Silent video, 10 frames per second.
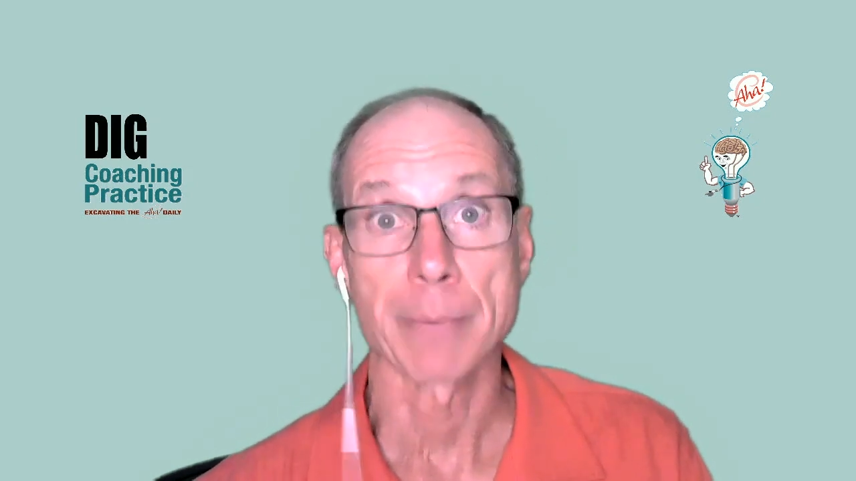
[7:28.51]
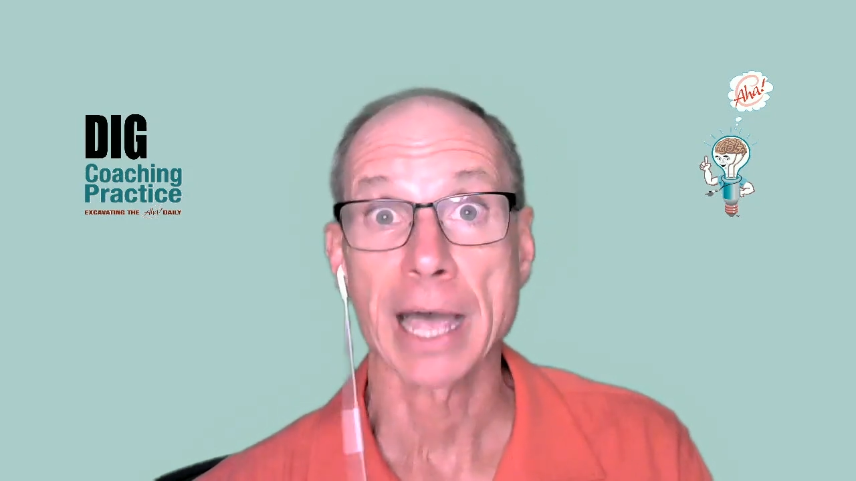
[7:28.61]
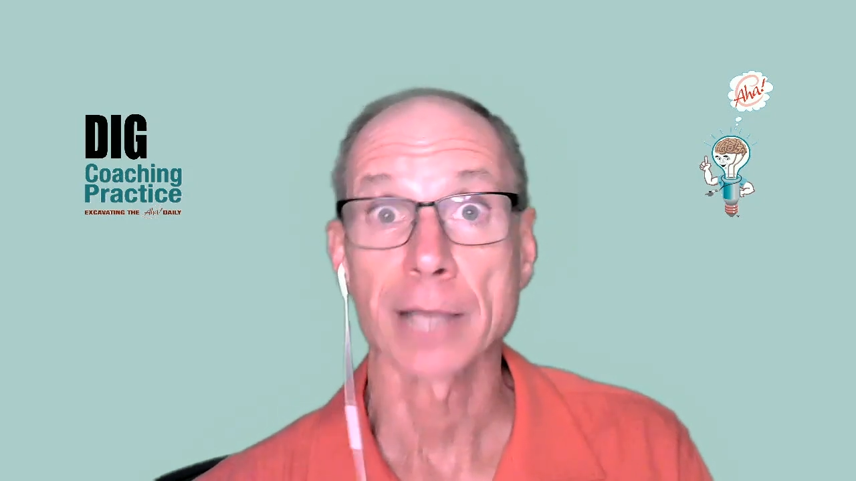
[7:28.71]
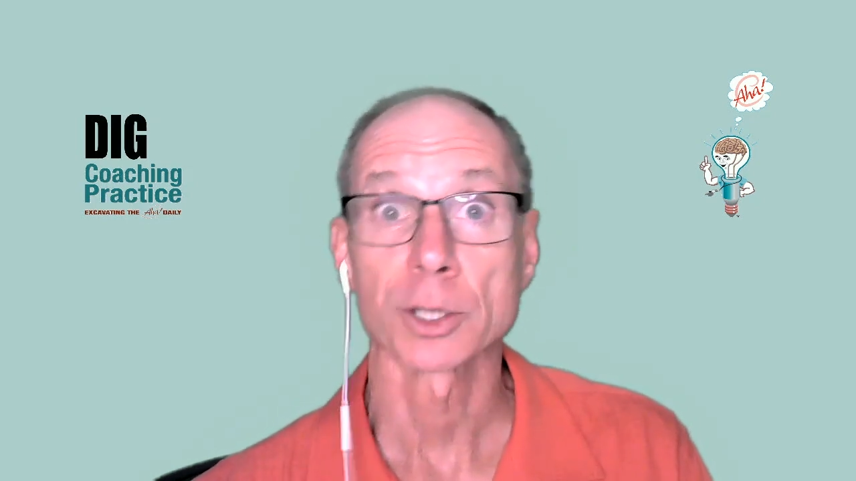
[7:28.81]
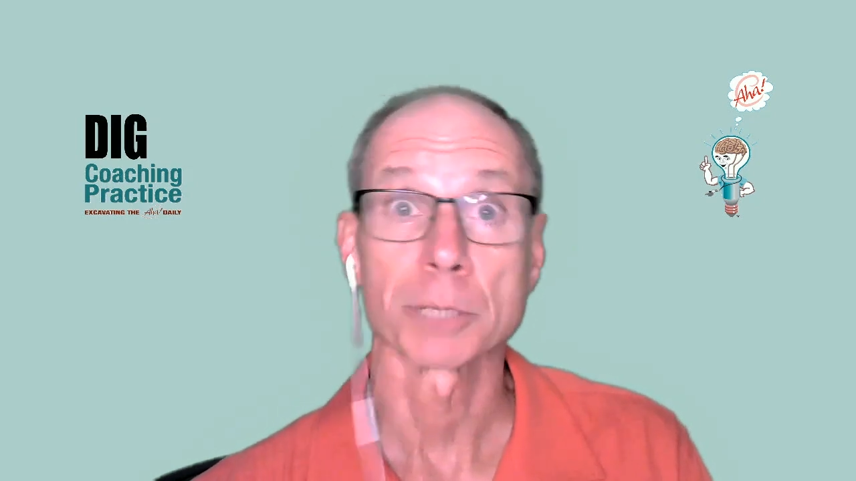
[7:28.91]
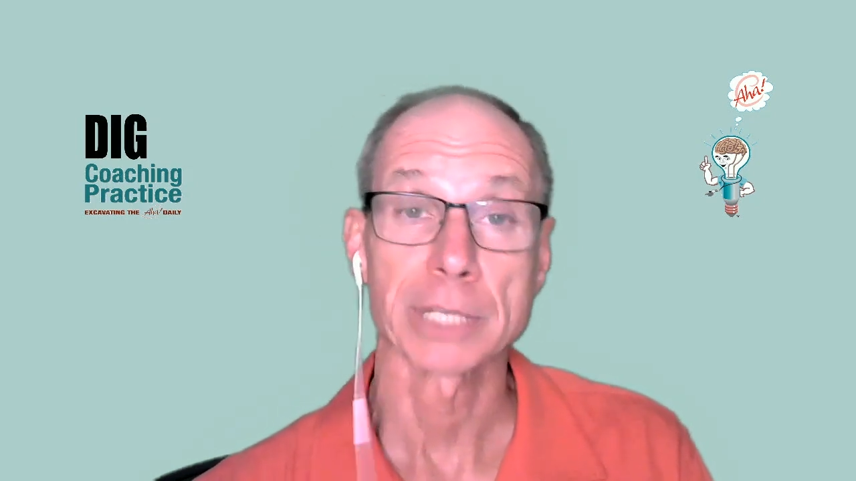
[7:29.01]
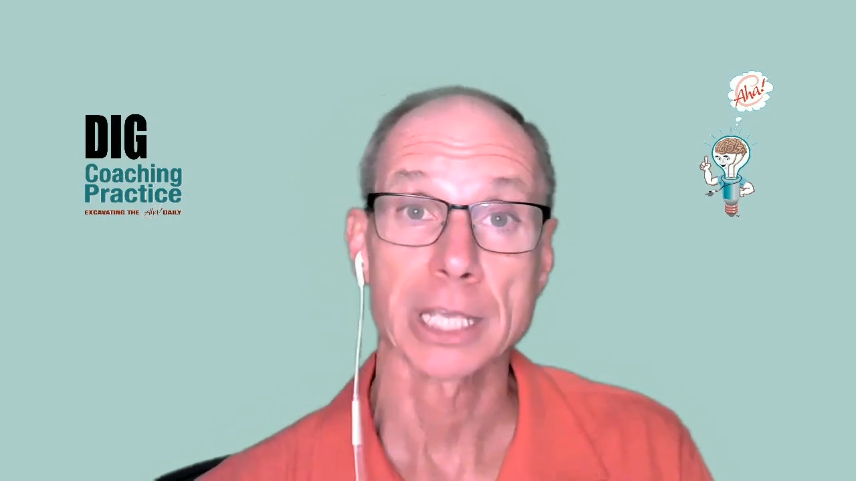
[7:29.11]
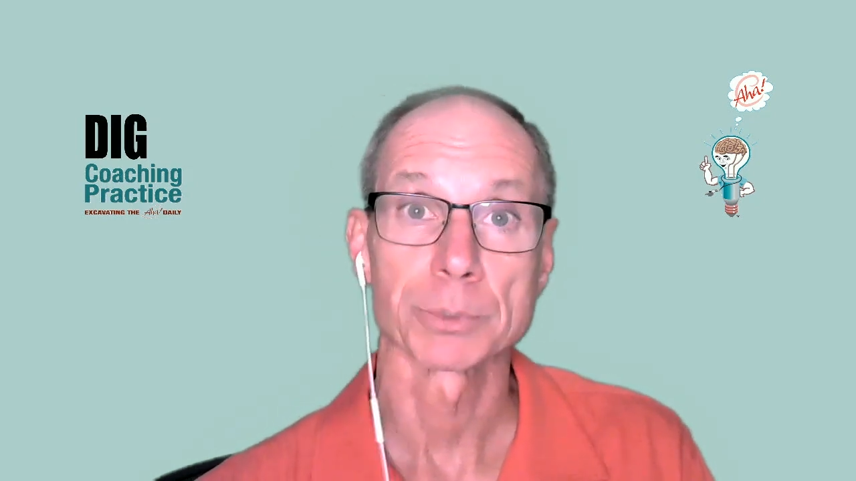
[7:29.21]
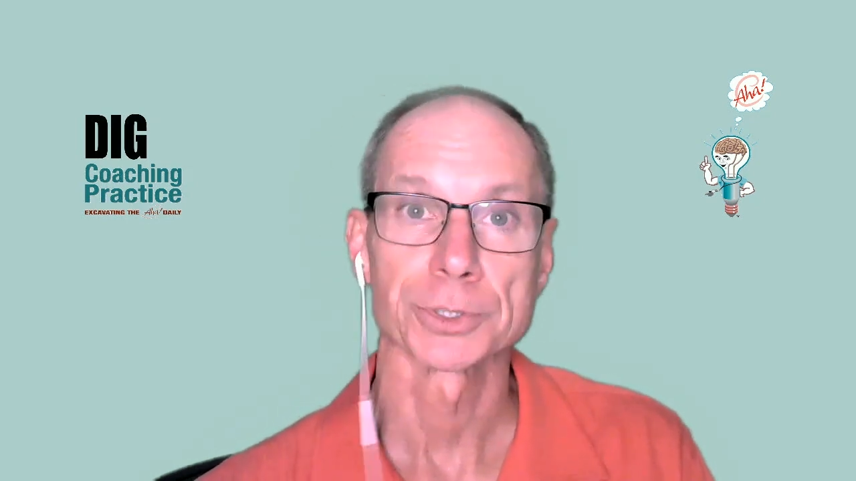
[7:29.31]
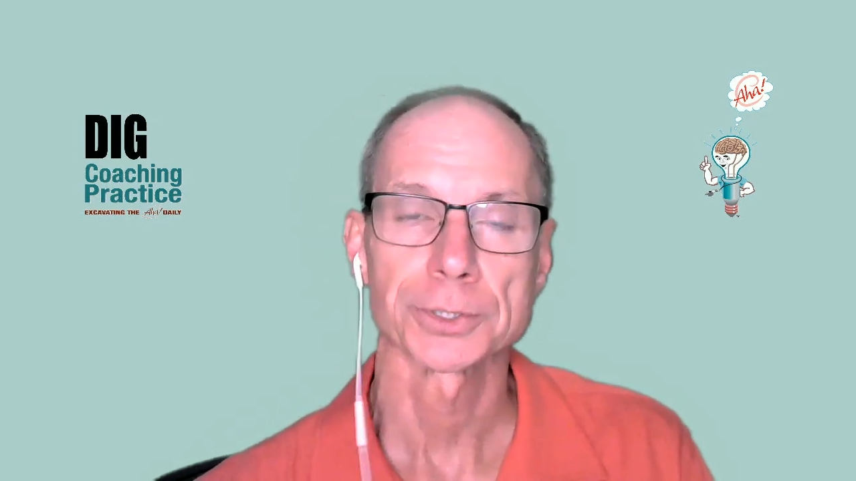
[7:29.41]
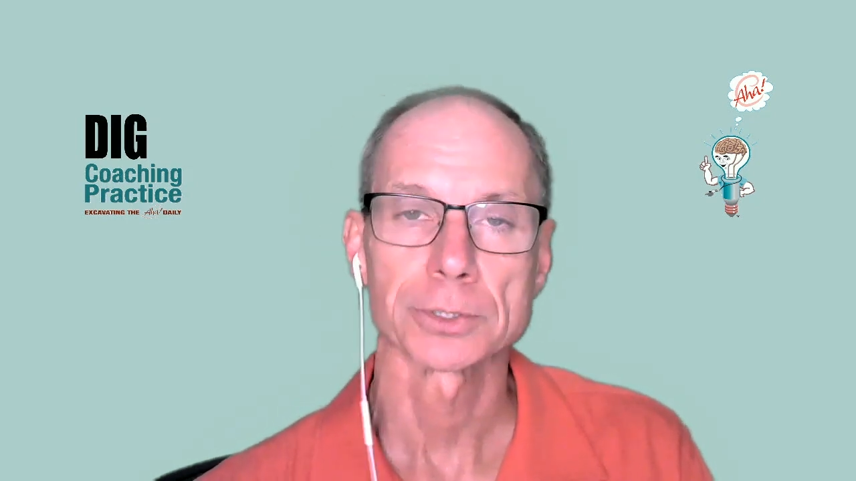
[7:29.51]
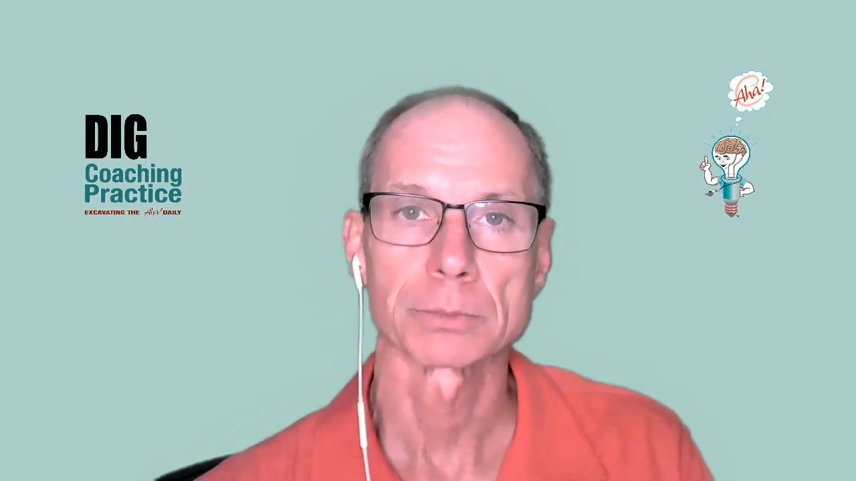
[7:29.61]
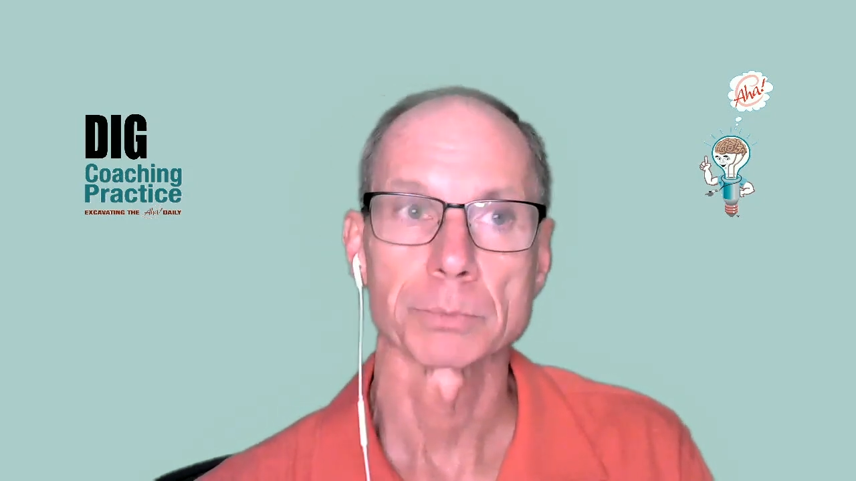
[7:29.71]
I'm not going to be able to,